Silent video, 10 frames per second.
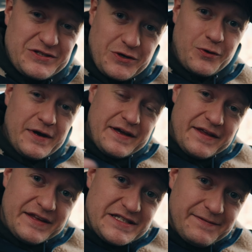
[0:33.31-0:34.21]
So
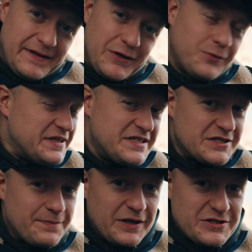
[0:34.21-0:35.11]
this video isn't
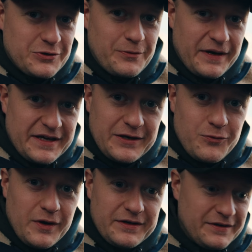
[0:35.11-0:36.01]
sponsored by
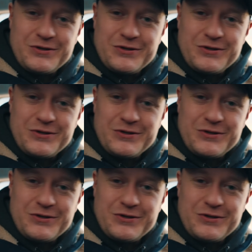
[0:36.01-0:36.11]
anyone.